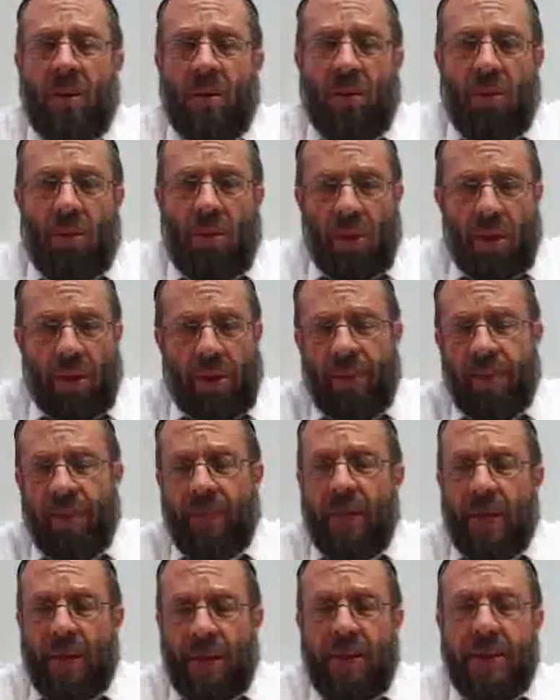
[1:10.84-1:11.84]
or
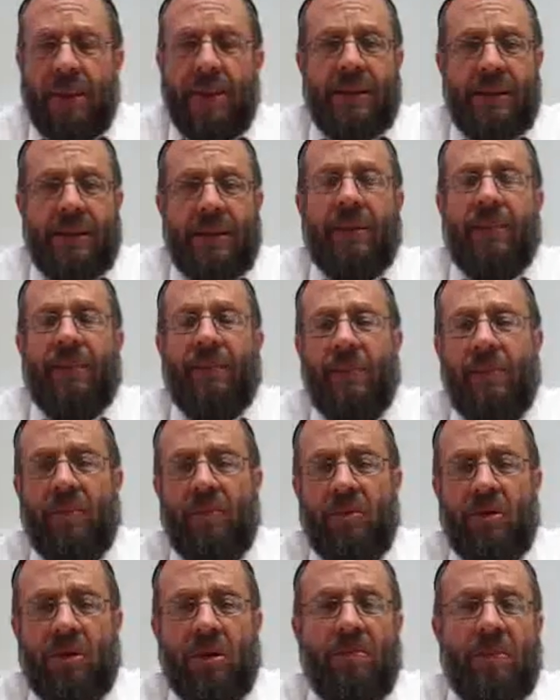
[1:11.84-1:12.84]
Nisim,
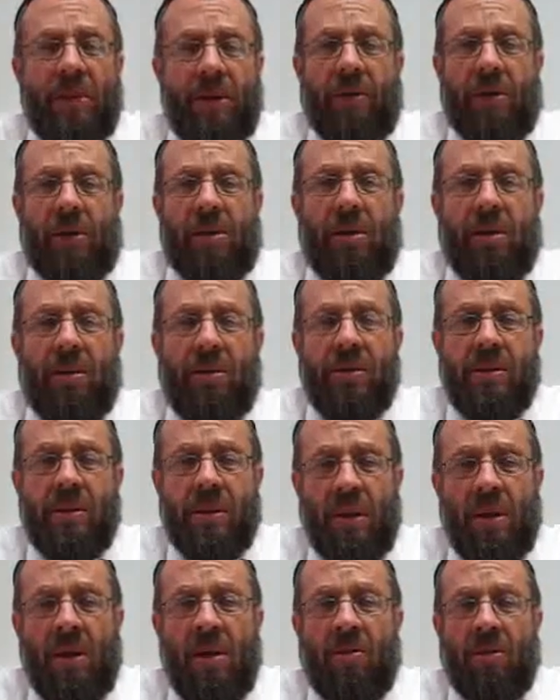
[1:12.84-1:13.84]
which are miracles,
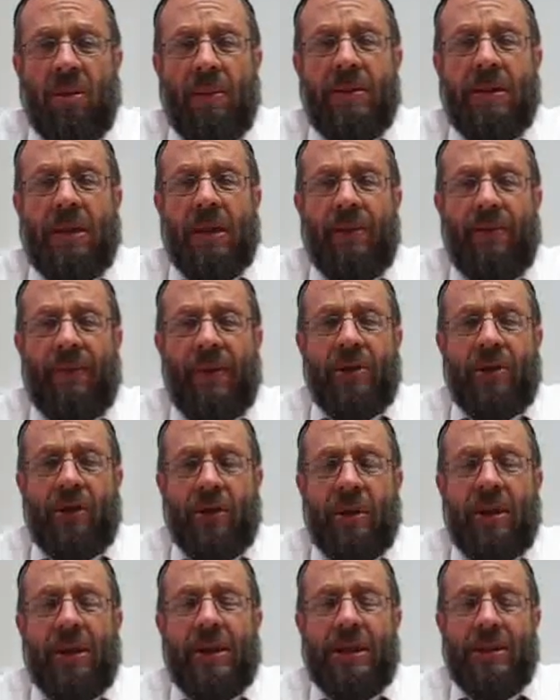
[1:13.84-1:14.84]
Rabbi
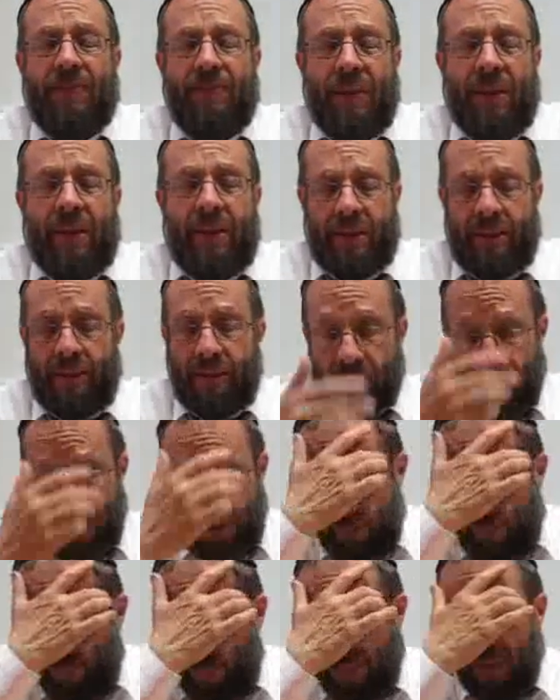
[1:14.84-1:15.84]
Soloveitchik
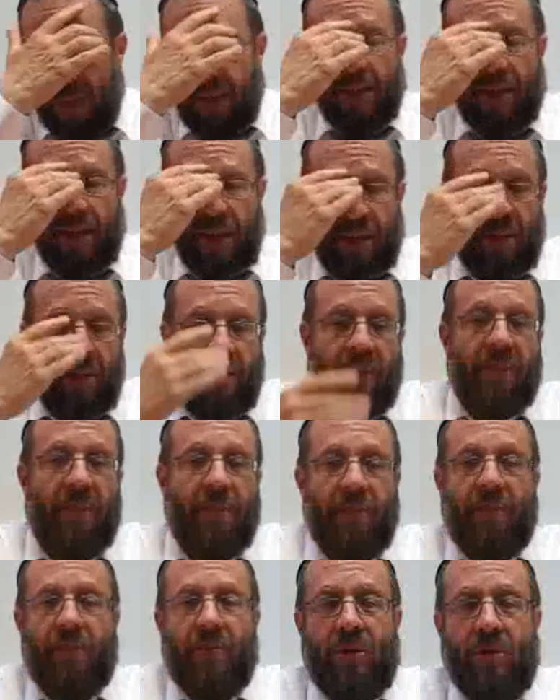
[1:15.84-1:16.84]
explains in
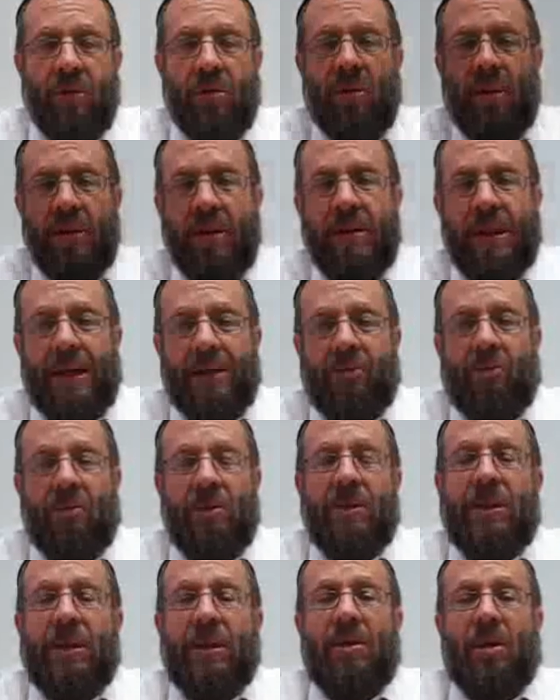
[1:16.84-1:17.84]
pure
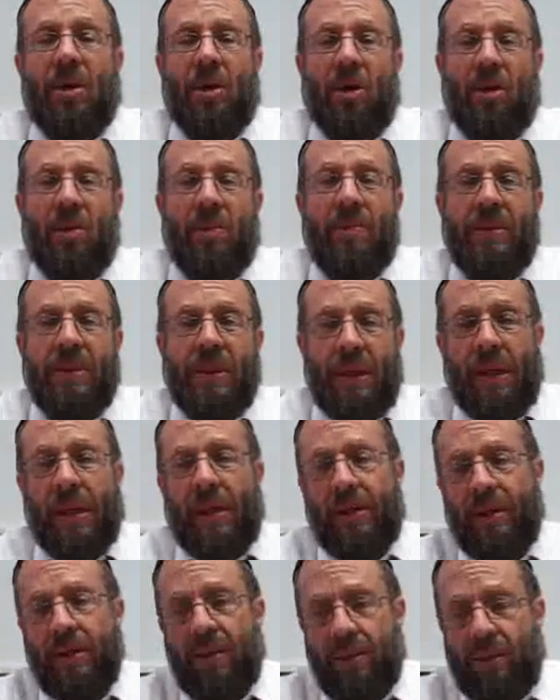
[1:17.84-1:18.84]
naturalistic terms
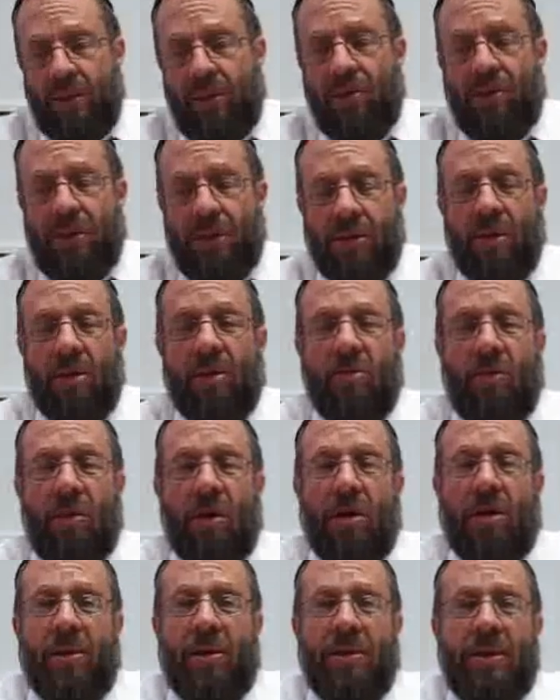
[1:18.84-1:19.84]
and to use his own
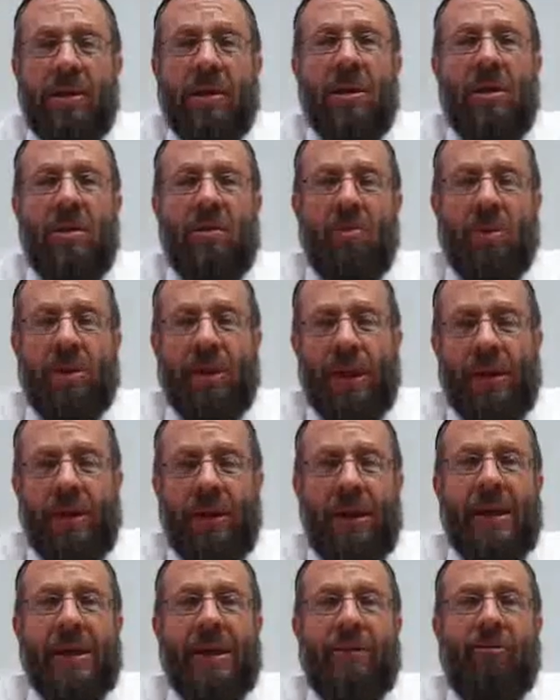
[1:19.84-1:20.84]
words
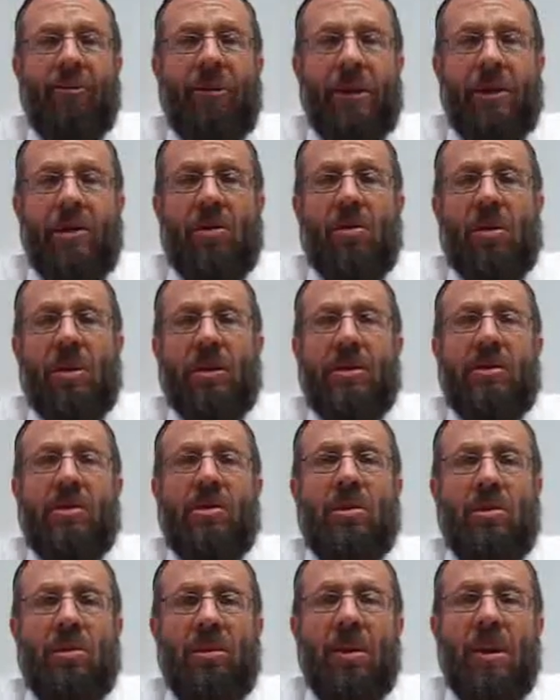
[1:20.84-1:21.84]
without any recourse
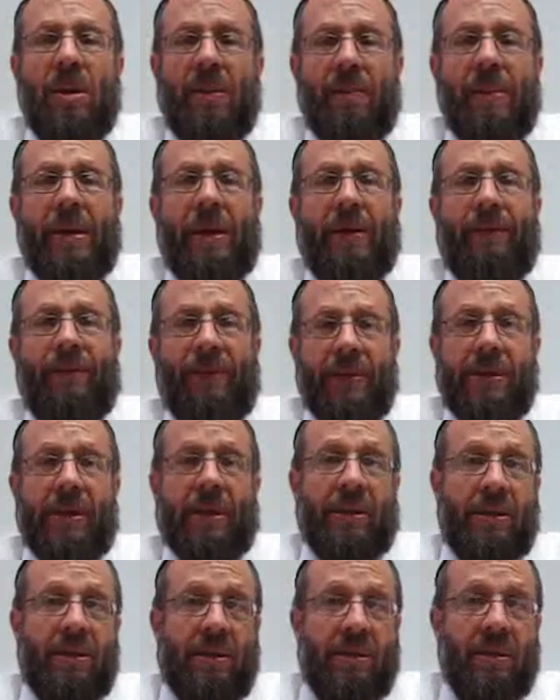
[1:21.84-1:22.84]
to
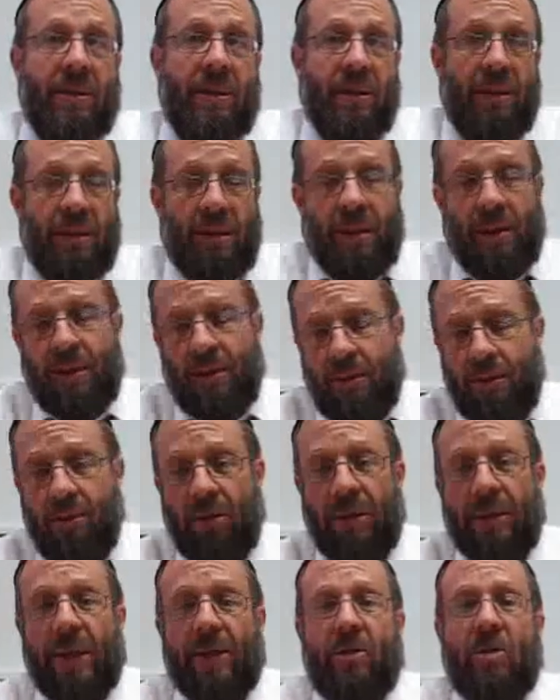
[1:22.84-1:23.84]
metaphysics, and
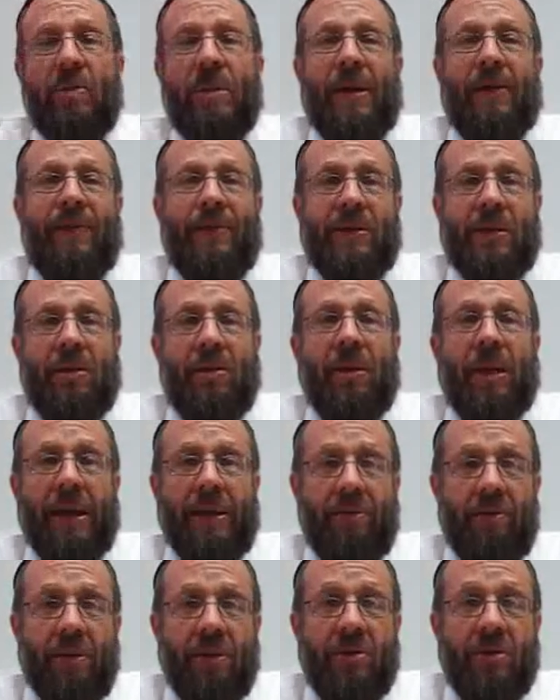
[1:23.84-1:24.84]
certainly not to metaphysical
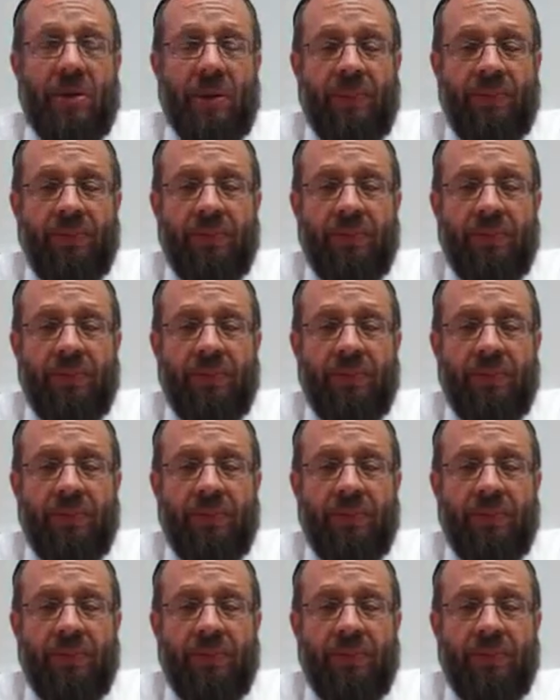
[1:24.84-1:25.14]
language.